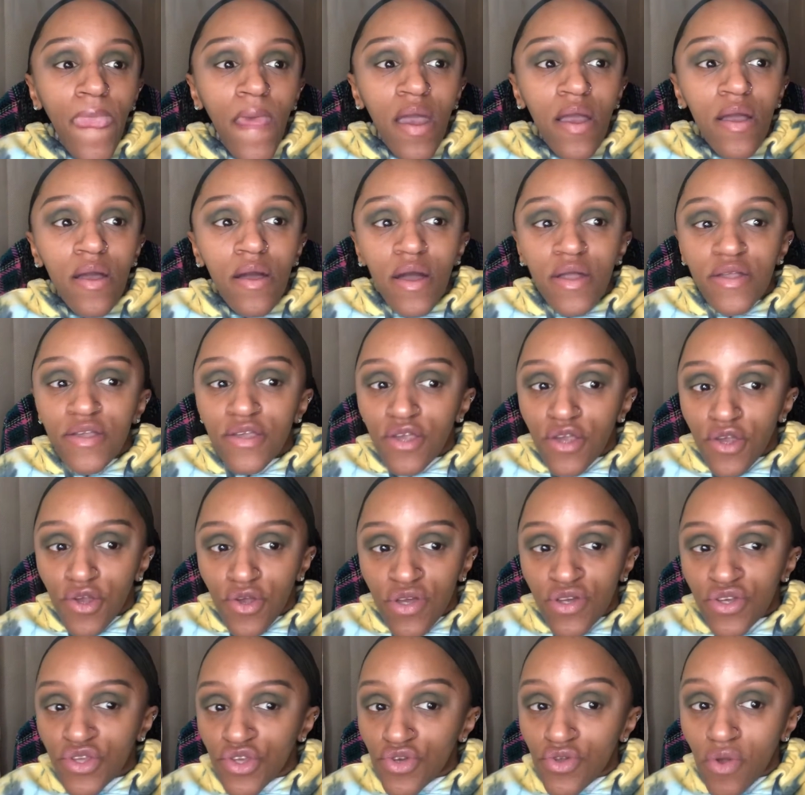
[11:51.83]
cutting your
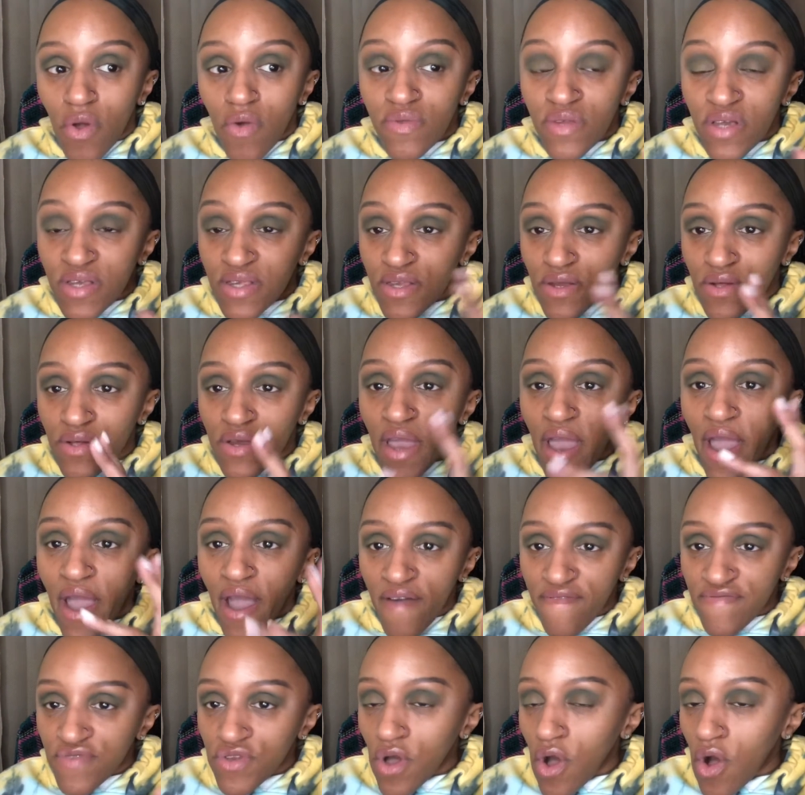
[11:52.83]
crease, you don't necessarily
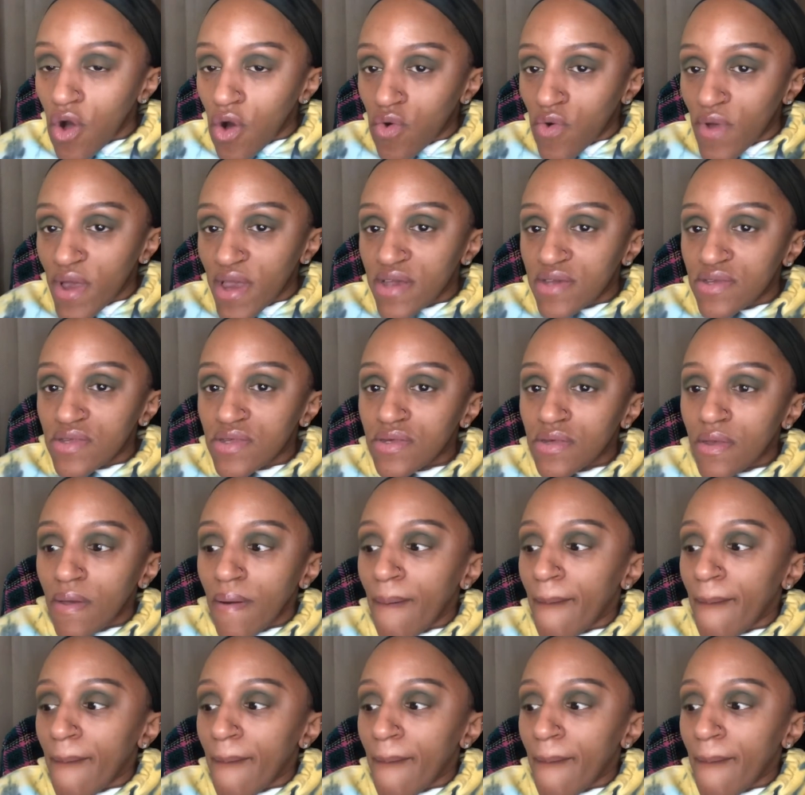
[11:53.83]
have to always